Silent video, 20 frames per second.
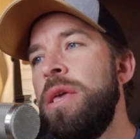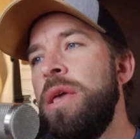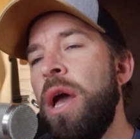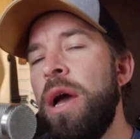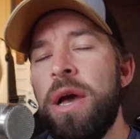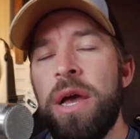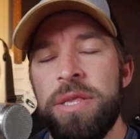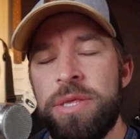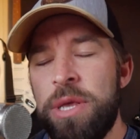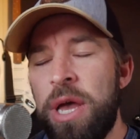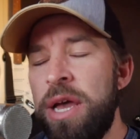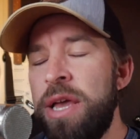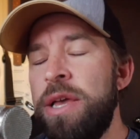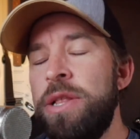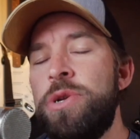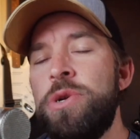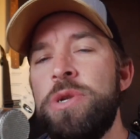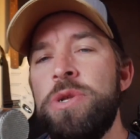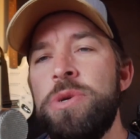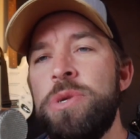I, I
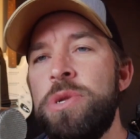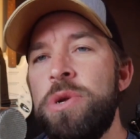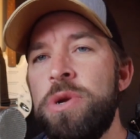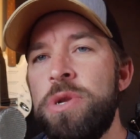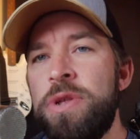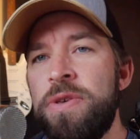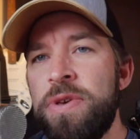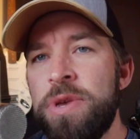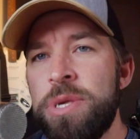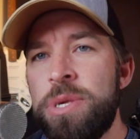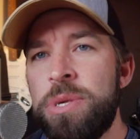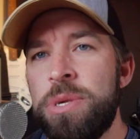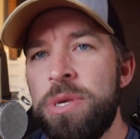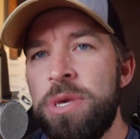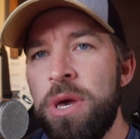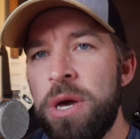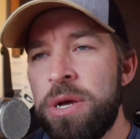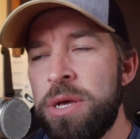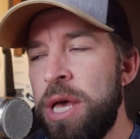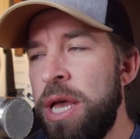introduced her to this
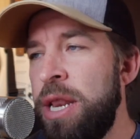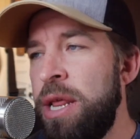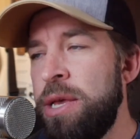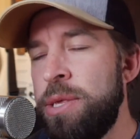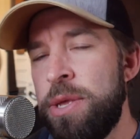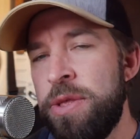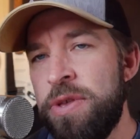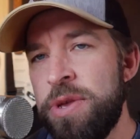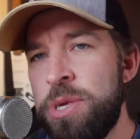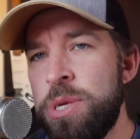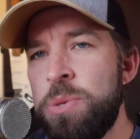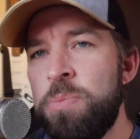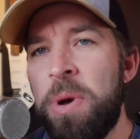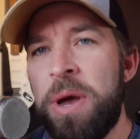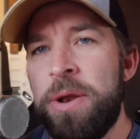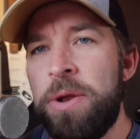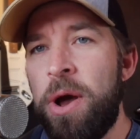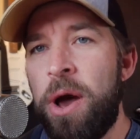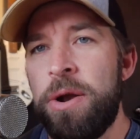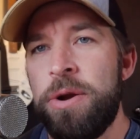young lady. I said, this is
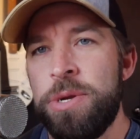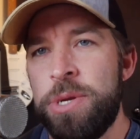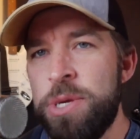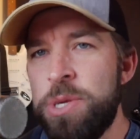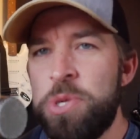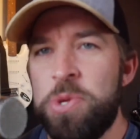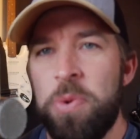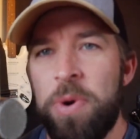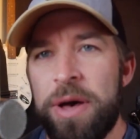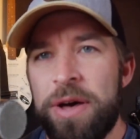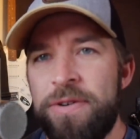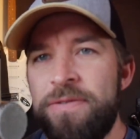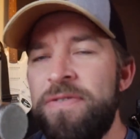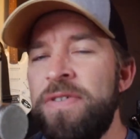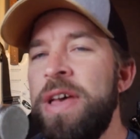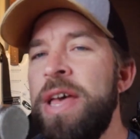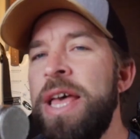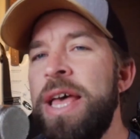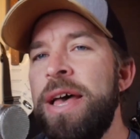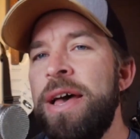my daughter. She's
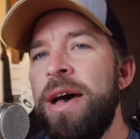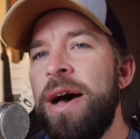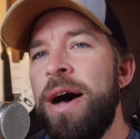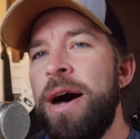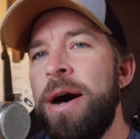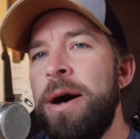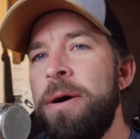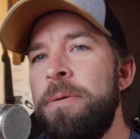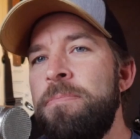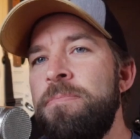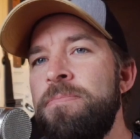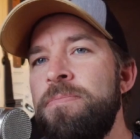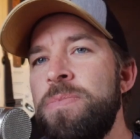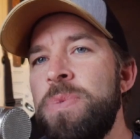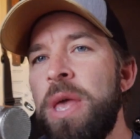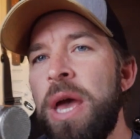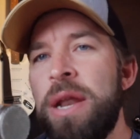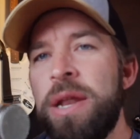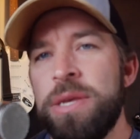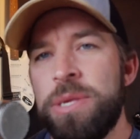twelve. Um,
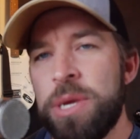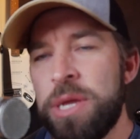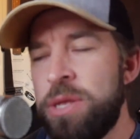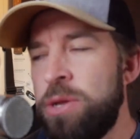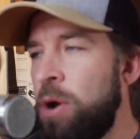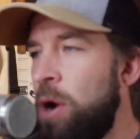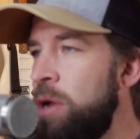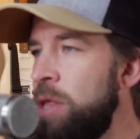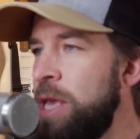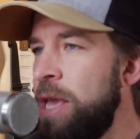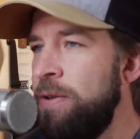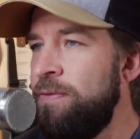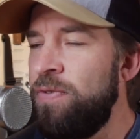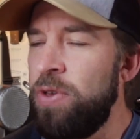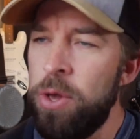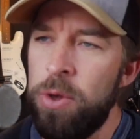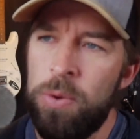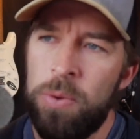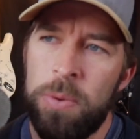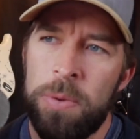and I said, Carly, if
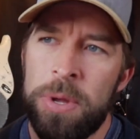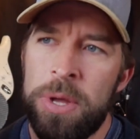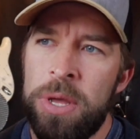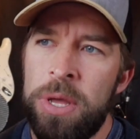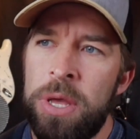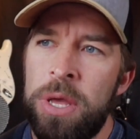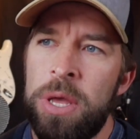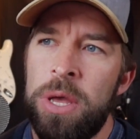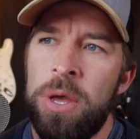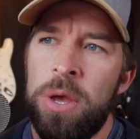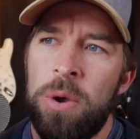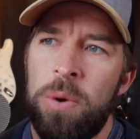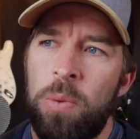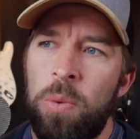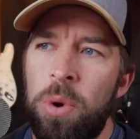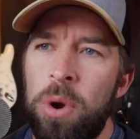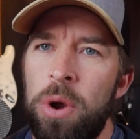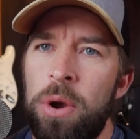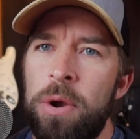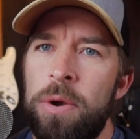you
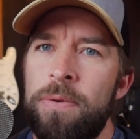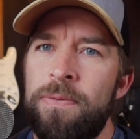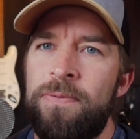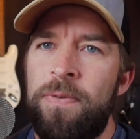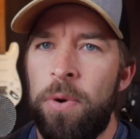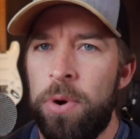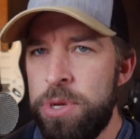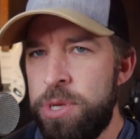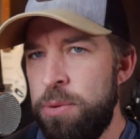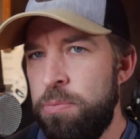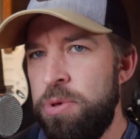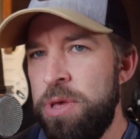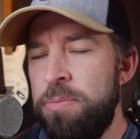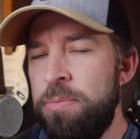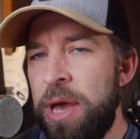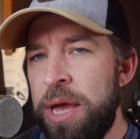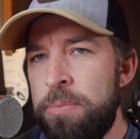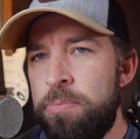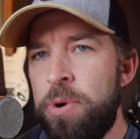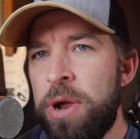were forcibly
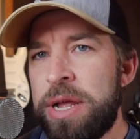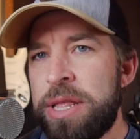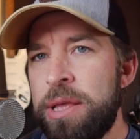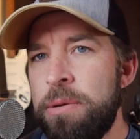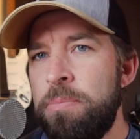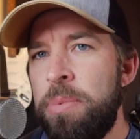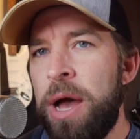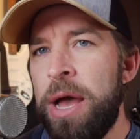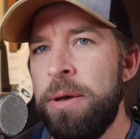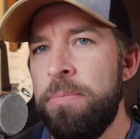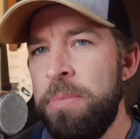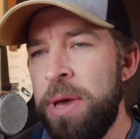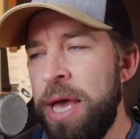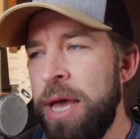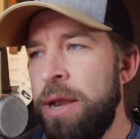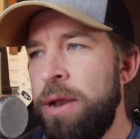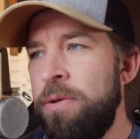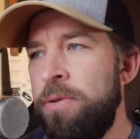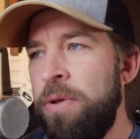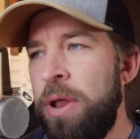made pregnant by a
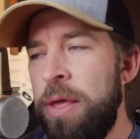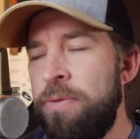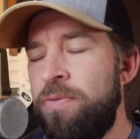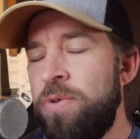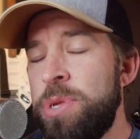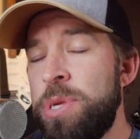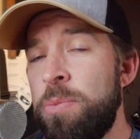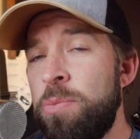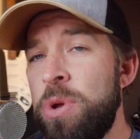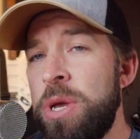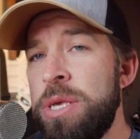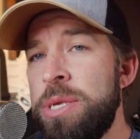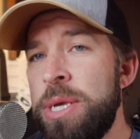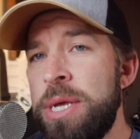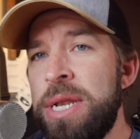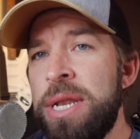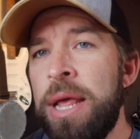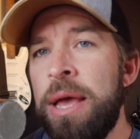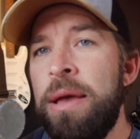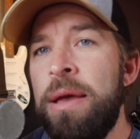man. And for some
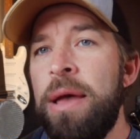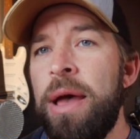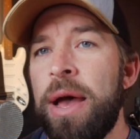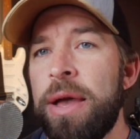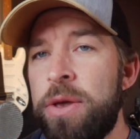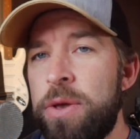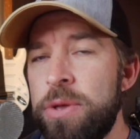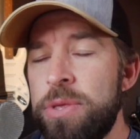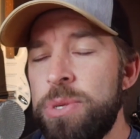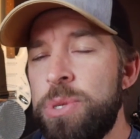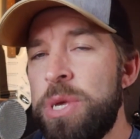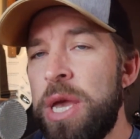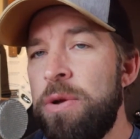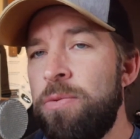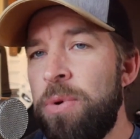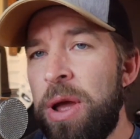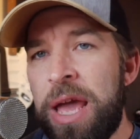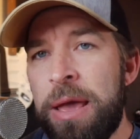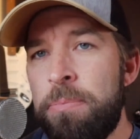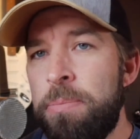reason, I couldn't say
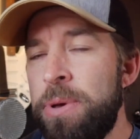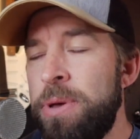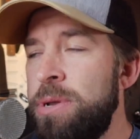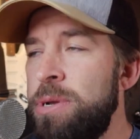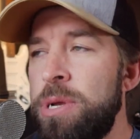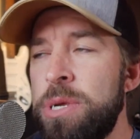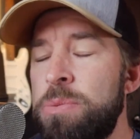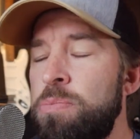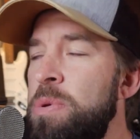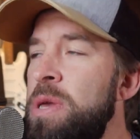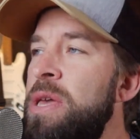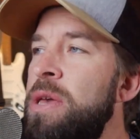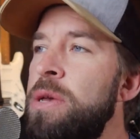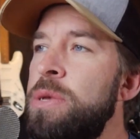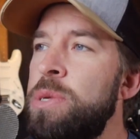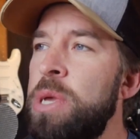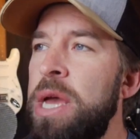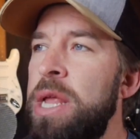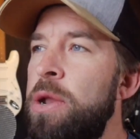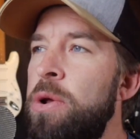rape just
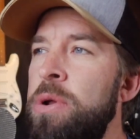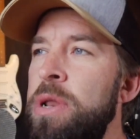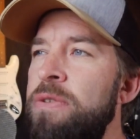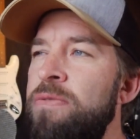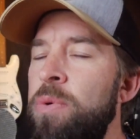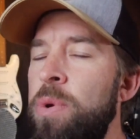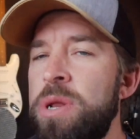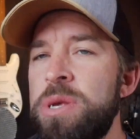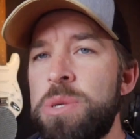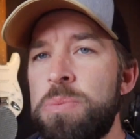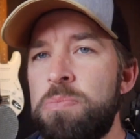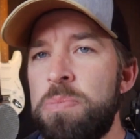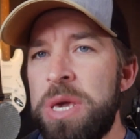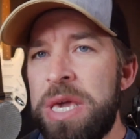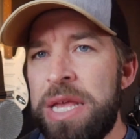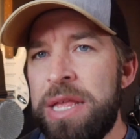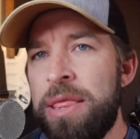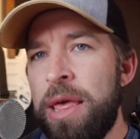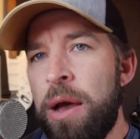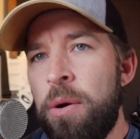because I don't even want to
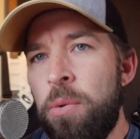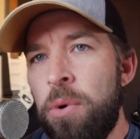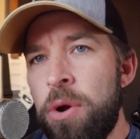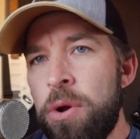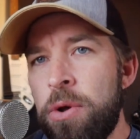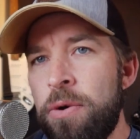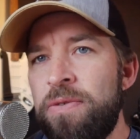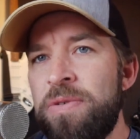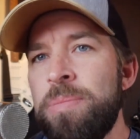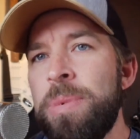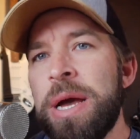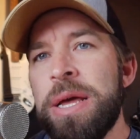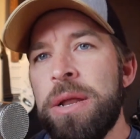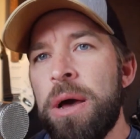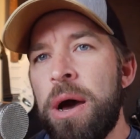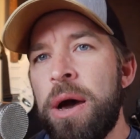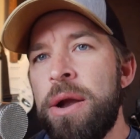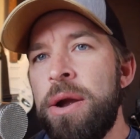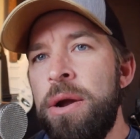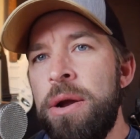speak that word over my
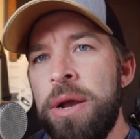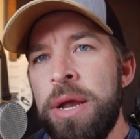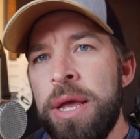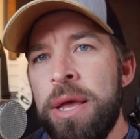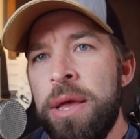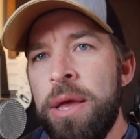daughter.